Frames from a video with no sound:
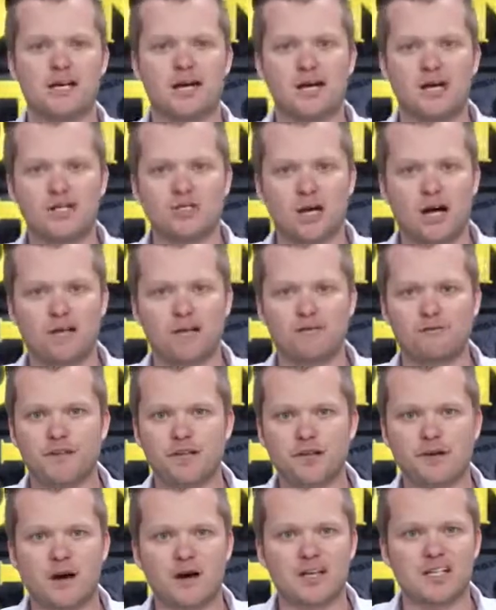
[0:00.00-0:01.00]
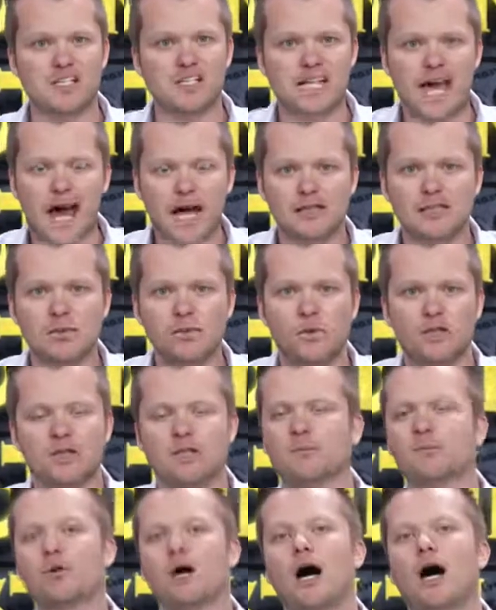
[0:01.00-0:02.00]
trying to figure out exactly what
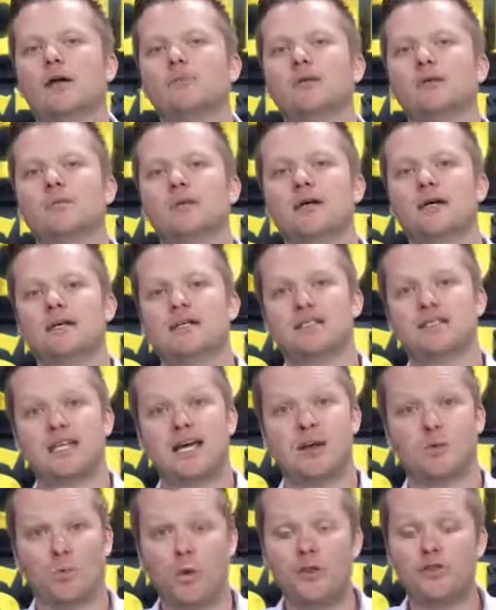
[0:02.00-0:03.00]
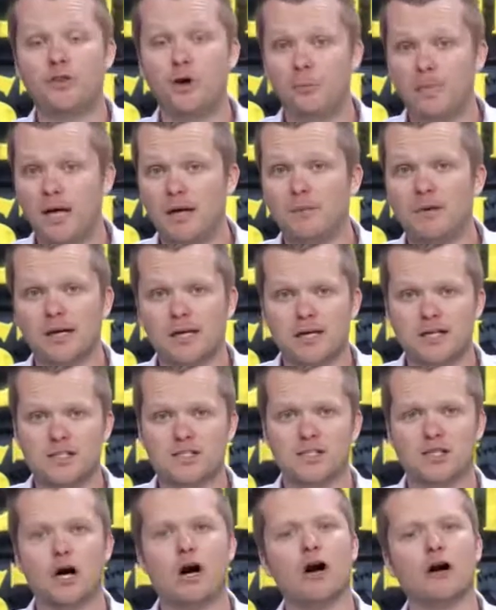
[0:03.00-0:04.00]
the problem is and what they'll pay money to
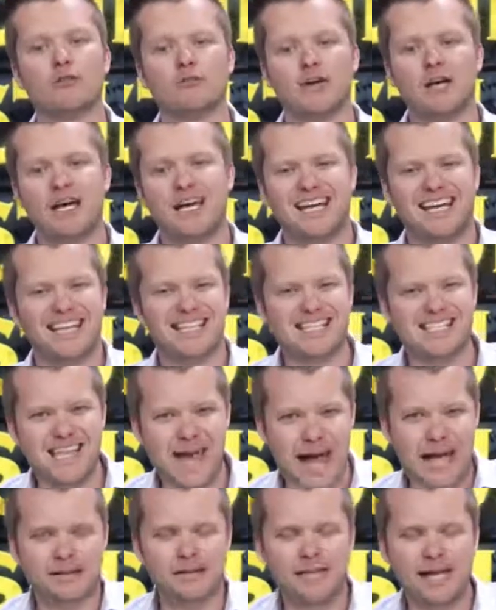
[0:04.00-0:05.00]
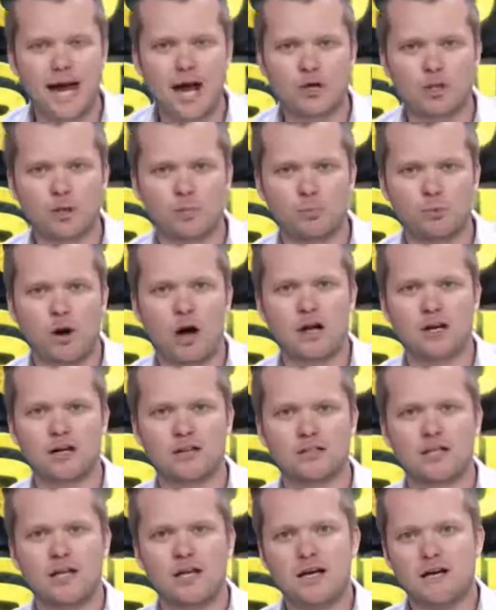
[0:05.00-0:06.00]
solve exactly how your
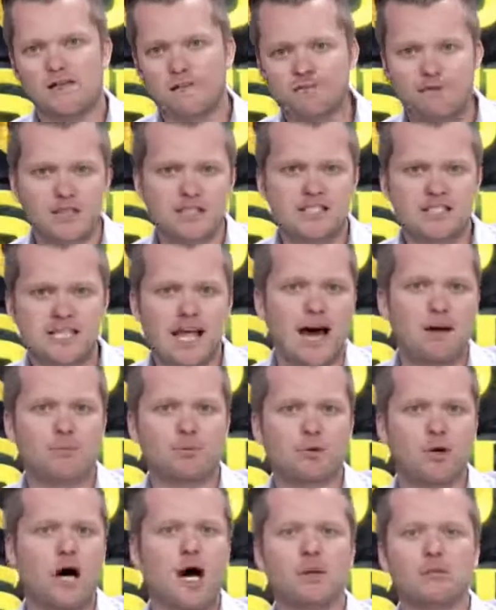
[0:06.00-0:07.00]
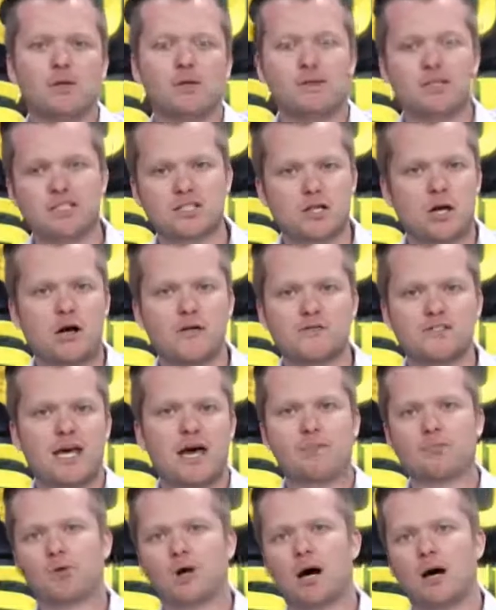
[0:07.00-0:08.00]
product fits that problem and solves
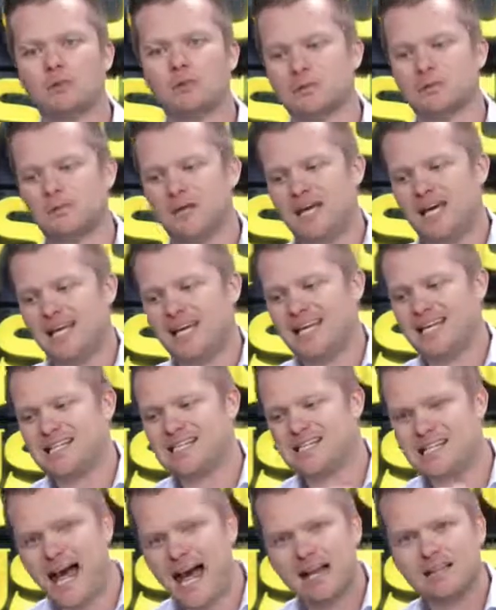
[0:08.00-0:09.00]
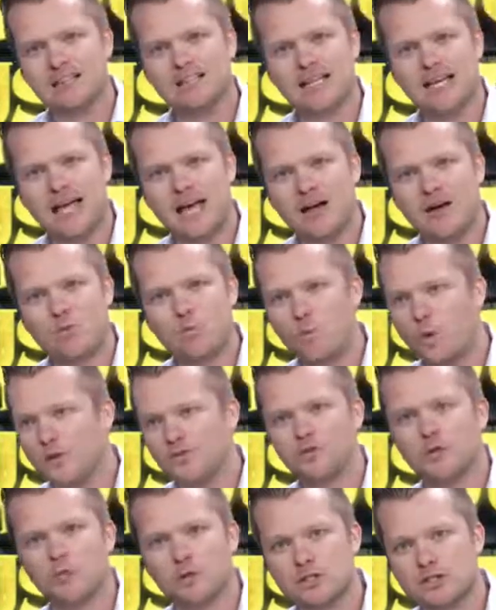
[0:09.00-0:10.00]
that problem exactly
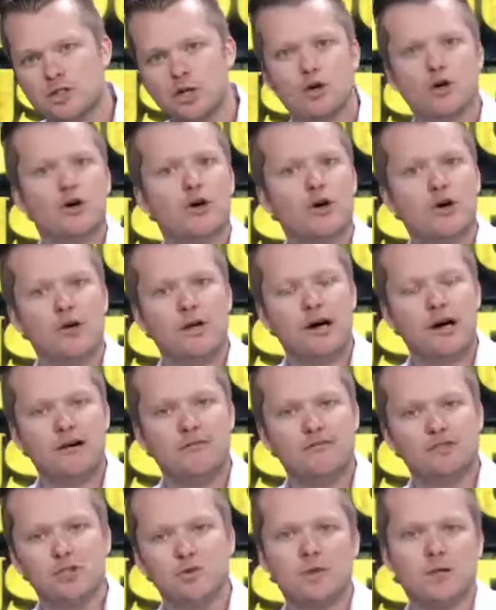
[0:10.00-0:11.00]
what the return of doing